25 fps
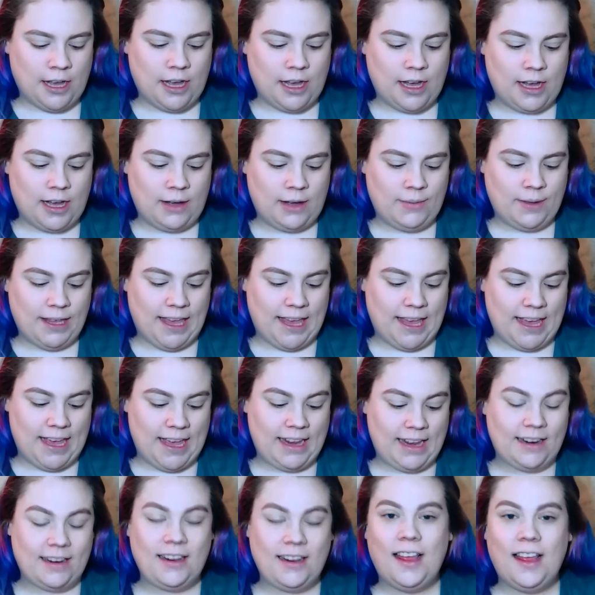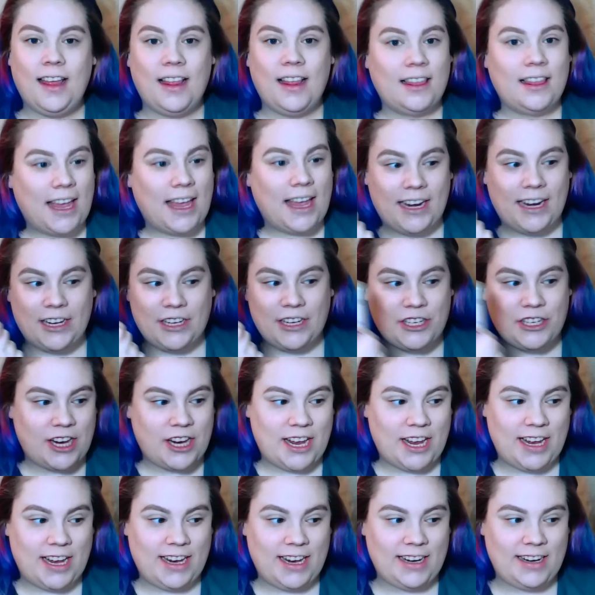Again, lightest
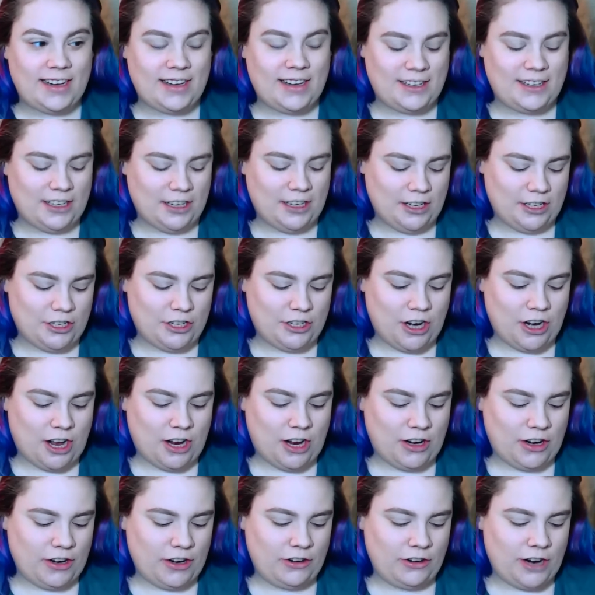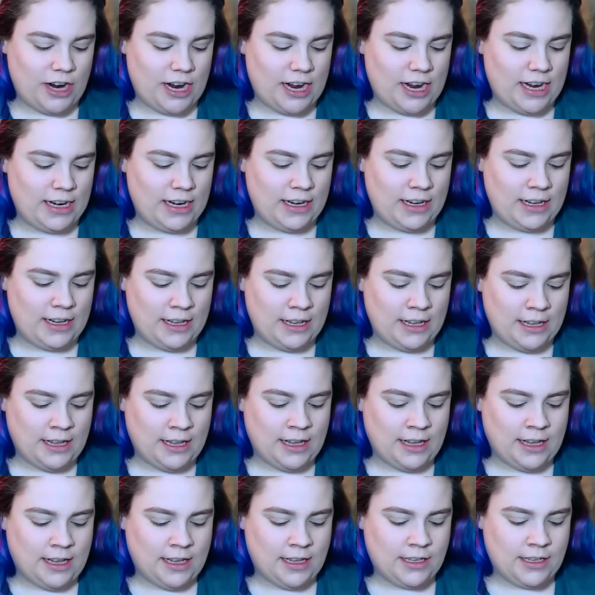shade, shocker, right?
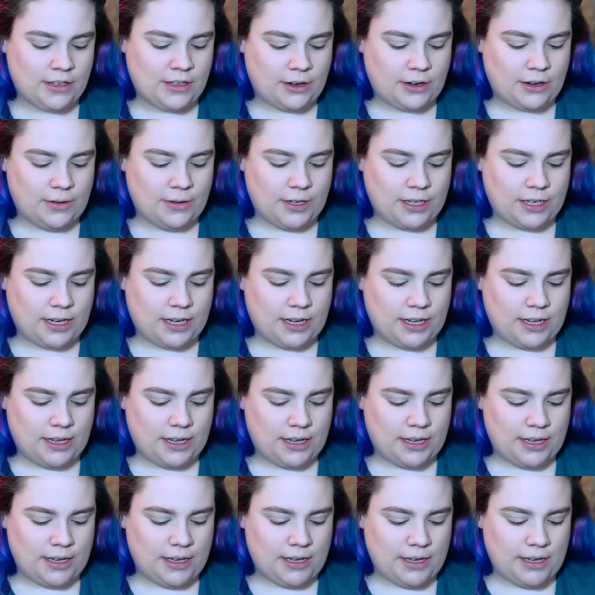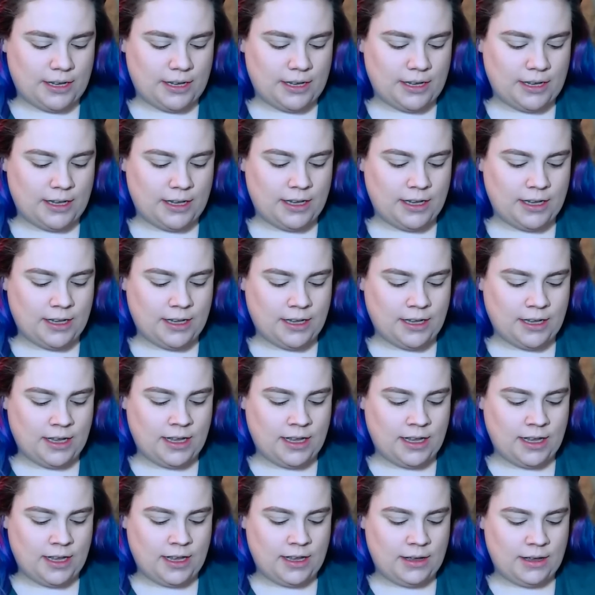So I'm just gonna
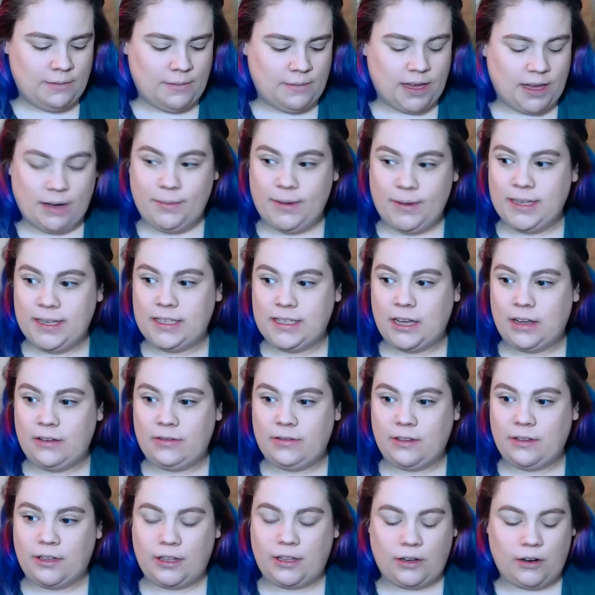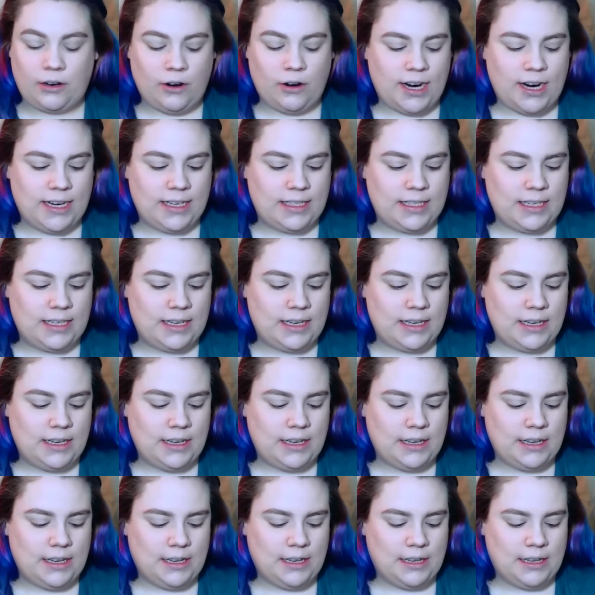make myself look
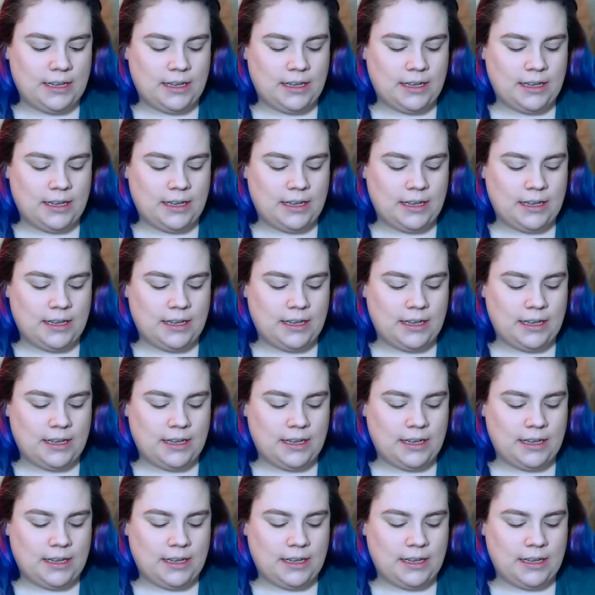crazy.